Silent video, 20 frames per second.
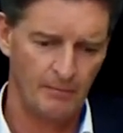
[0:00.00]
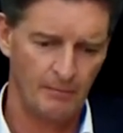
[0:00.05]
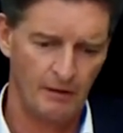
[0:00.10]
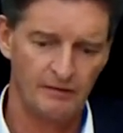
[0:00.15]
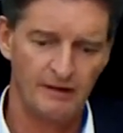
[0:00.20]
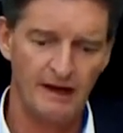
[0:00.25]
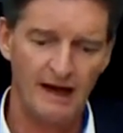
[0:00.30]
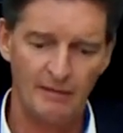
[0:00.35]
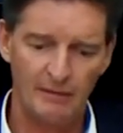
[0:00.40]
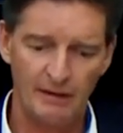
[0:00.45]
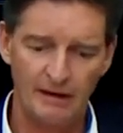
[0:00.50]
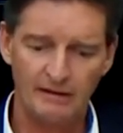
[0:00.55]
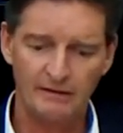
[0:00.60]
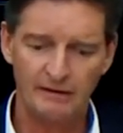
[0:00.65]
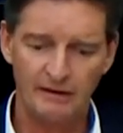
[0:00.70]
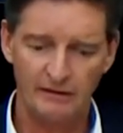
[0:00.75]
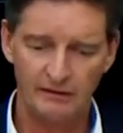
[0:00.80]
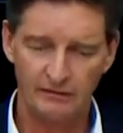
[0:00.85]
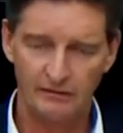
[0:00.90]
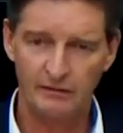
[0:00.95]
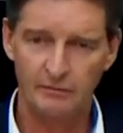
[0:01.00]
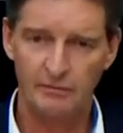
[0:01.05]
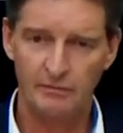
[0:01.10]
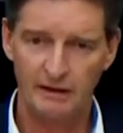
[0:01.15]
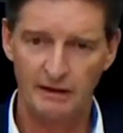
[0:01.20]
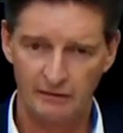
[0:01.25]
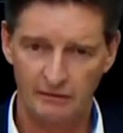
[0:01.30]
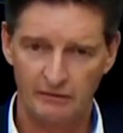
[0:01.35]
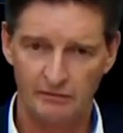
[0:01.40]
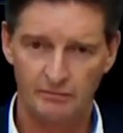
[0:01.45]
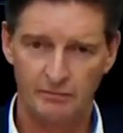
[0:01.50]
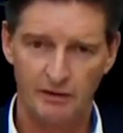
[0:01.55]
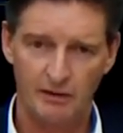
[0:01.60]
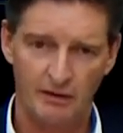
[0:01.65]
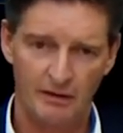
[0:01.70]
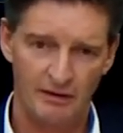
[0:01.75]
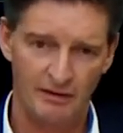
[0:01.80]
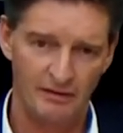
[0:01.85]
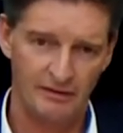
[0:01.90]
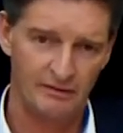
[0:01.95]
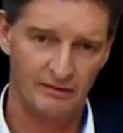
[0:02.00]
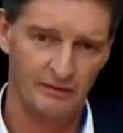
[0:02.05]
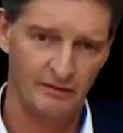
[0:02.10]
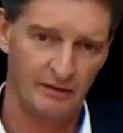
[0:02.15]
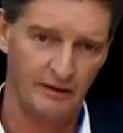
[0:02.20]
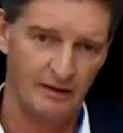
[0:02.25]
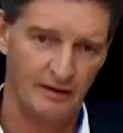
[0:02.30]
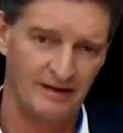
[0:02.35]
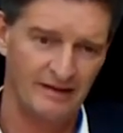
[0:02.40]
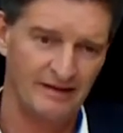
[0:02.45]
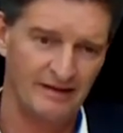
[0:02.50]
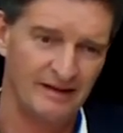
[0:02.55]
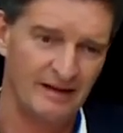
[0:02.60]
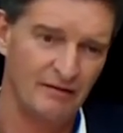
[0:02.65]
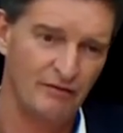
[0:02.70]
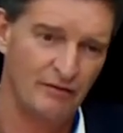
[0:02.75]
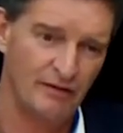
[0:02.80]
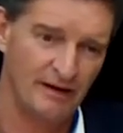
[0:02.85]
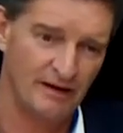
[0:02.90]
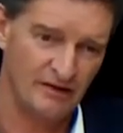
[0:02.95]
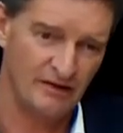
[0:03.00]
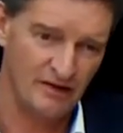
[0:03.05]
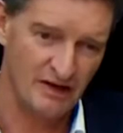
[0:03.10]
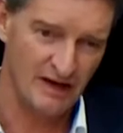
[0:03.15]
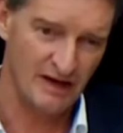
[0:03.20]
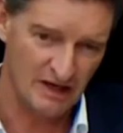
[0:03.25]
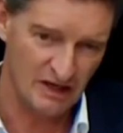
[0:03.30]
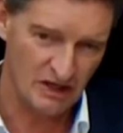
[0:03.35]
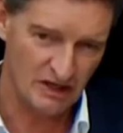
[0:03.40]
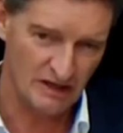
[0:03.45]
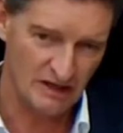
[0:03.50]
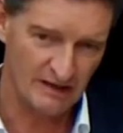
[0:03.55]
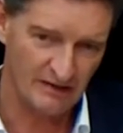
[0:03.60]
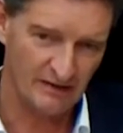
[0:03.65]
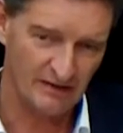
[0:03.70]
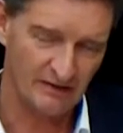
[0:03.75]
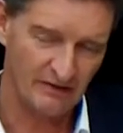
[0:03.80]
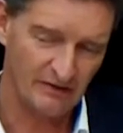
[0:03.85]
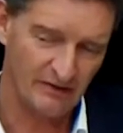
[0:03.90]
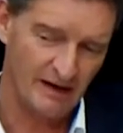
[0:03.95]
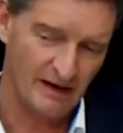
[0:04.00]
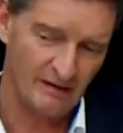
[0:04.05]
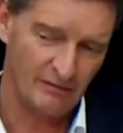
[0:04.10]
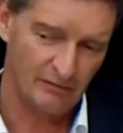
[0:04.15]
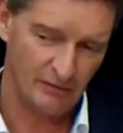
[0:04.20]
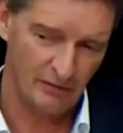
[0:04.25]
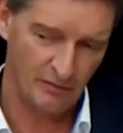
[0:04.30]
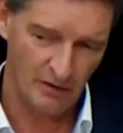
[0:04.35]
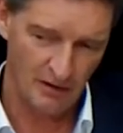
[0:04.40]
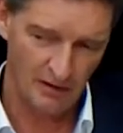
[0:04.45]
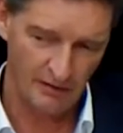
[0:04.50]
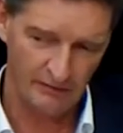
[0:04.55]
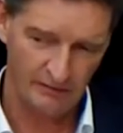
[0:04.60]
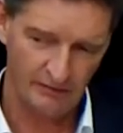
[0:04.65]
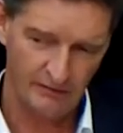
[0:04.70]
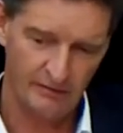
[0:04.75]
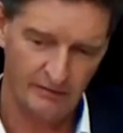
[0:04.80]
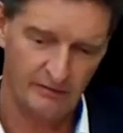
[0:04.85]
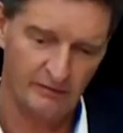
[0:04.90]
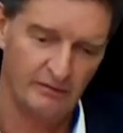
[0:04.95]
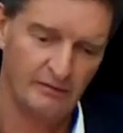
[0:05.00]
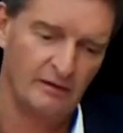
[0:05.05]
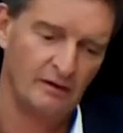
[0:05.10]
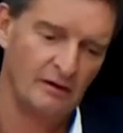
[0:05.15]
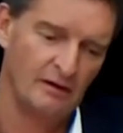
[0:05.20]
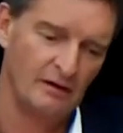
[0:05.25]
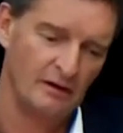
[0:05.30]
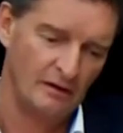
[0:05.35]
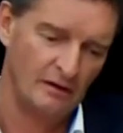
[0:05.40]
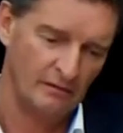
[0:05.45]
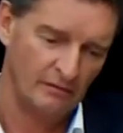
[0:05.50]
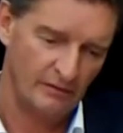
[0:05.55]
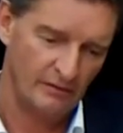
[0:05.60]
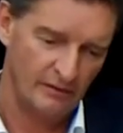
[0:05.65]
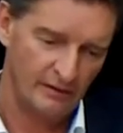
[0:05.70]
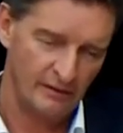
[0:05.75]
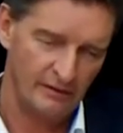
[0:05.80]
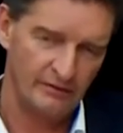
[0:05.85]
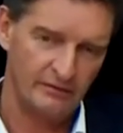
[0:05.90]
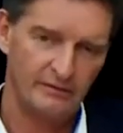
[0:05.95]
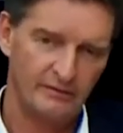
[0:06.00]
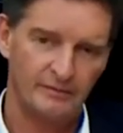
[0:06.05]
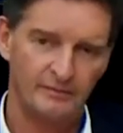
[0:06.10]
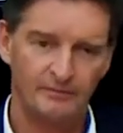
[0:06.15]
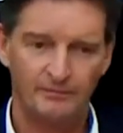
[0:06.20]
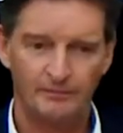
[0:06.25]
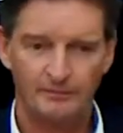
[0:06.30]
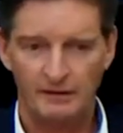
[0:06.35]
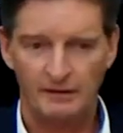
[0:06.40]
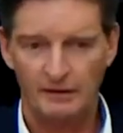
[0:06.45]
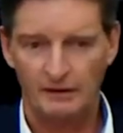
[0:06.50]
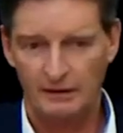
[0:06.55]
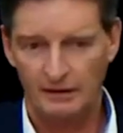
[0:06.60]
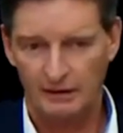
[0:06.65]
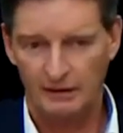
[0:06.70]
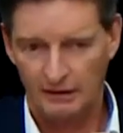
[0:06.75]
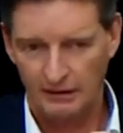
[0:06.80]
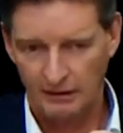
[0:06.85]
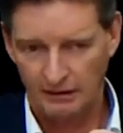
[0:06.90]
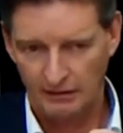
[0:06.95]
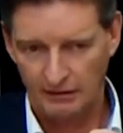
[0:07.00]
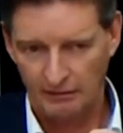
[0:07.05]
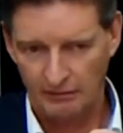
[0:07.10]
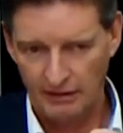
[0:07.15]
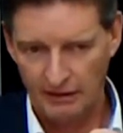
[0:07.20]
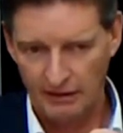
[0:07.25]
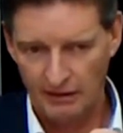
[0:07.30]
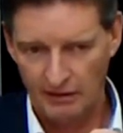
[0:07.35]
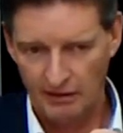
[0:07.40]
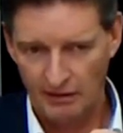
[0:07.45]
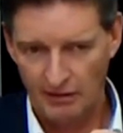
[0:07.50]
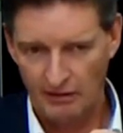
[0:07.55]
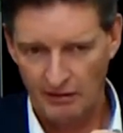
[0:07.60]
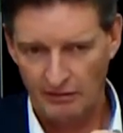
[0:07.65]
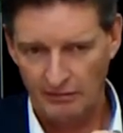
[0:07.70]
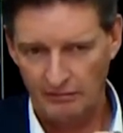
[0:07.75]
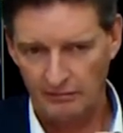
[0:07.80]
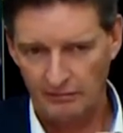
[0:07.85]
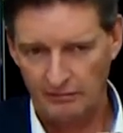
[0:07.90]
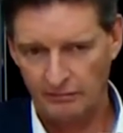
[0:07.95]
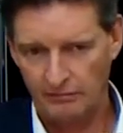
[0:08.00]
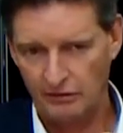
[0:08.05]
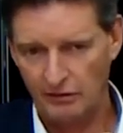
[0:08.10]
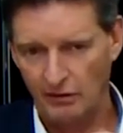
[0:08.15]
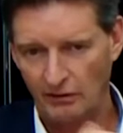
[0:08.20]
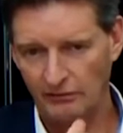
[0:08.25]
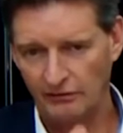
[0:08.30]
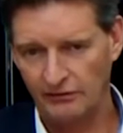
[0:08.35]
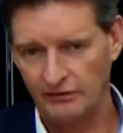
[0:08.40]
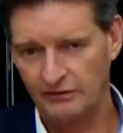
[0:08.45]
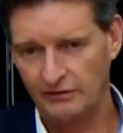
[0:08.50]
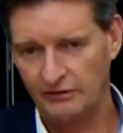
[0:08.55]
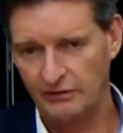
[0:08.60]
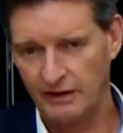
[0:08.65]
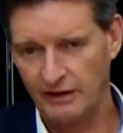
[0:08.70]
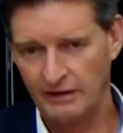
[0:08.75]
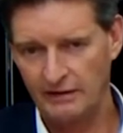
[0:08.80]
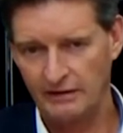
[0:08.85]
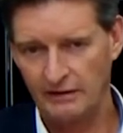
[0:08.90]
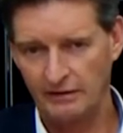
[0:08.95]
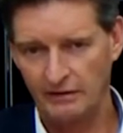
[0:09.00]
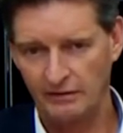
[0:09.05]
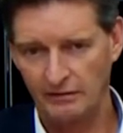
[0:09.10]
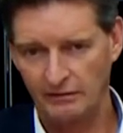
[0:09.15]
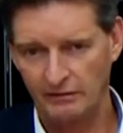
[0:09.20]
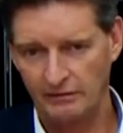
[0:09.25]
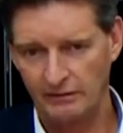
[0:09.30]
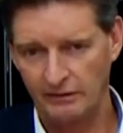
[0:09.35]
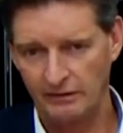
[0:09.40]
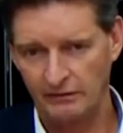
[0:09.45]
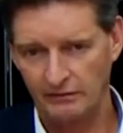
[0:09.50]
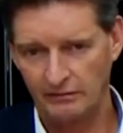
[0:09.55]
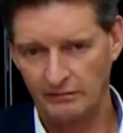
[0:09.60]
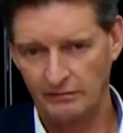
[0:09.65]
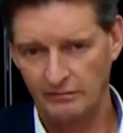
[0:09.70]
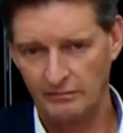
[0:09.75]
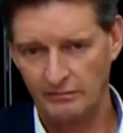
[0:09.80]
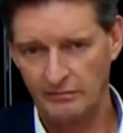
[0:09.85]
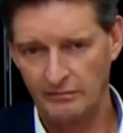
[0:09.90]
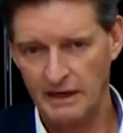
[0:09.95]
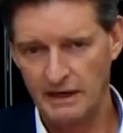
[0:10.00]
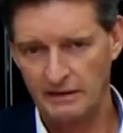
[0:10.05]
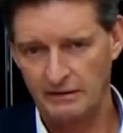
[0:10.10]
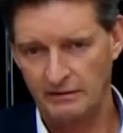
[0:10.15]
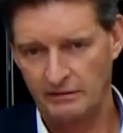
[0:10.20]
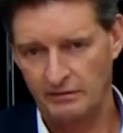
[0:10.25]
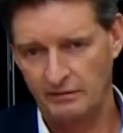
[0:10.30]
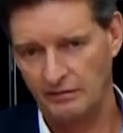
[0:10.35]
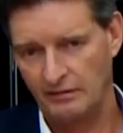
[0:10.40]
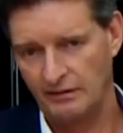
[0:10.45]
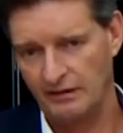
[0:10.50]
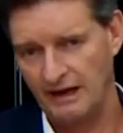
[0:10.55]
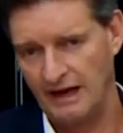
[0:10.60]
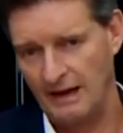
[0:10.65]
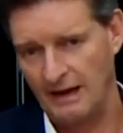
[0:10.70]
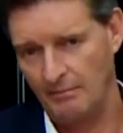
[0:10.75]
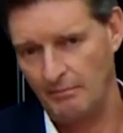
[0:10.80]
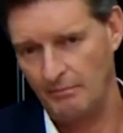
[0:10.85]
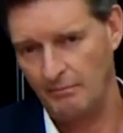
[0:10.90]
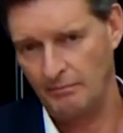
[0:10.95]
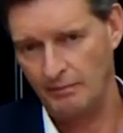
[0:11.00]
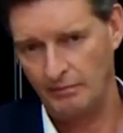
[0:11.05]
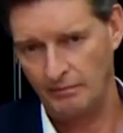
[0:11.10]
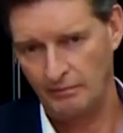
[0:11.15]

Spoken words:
But direct is the biggest part. And the differentiation, as I said, from us is, first, we are concentrating on this mid-cap,